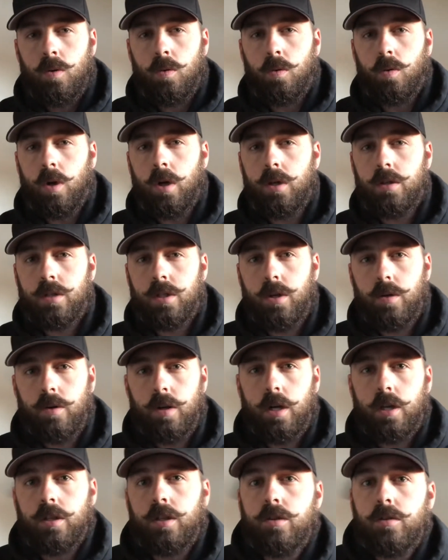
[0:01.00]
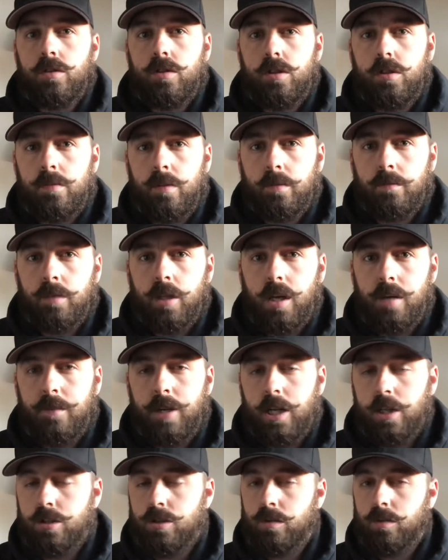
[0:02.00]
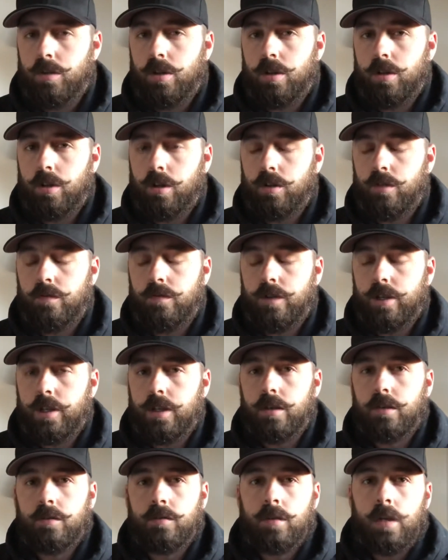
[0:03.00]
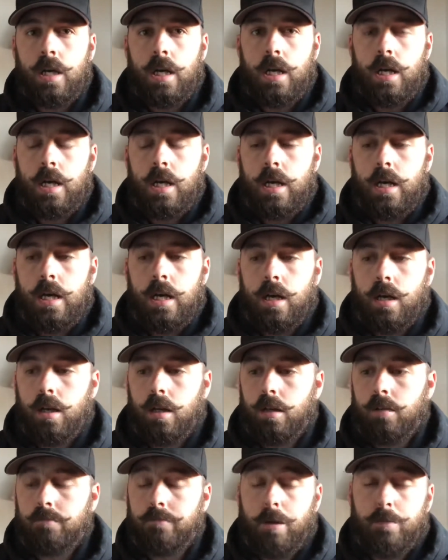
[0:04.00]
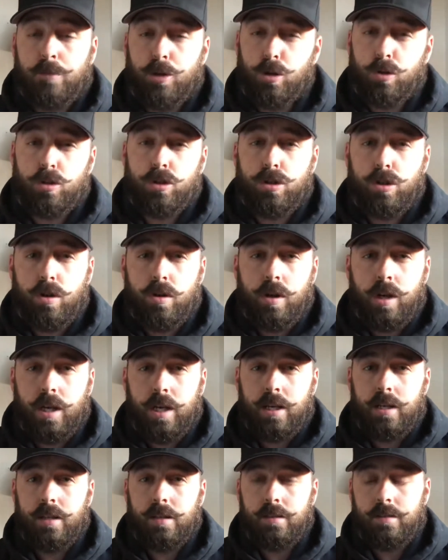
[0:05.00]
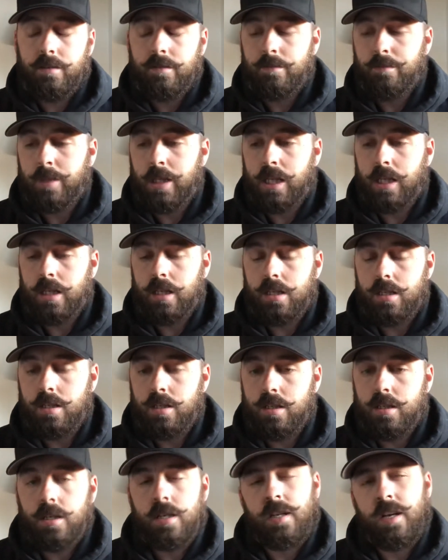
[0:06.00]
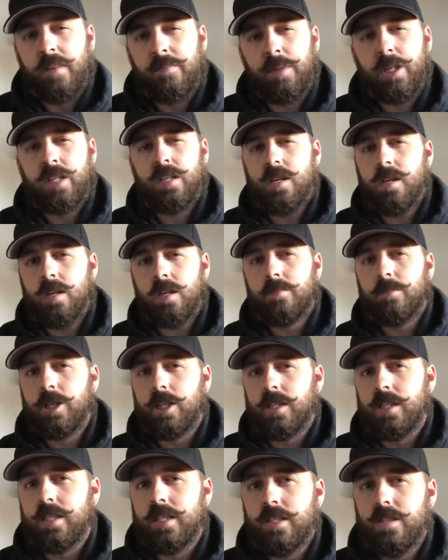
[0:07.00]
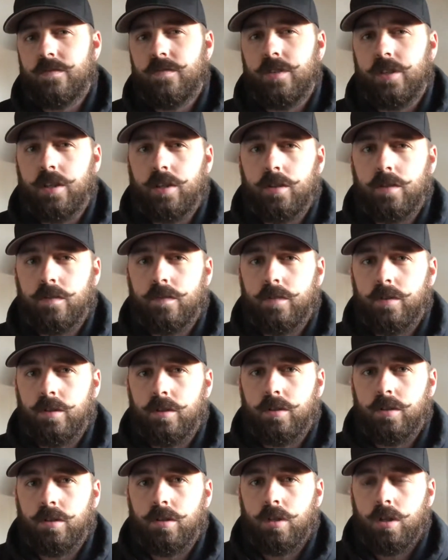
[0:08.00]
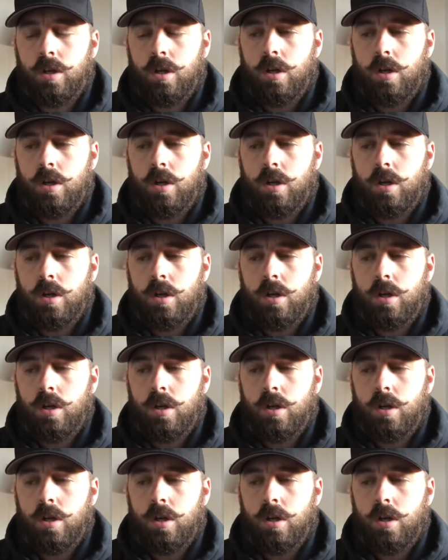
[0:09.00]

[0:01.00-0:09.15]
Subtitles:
What is going on, YouTube? I'm coming at you with another video. I'm doing two today because I've been talking about this video for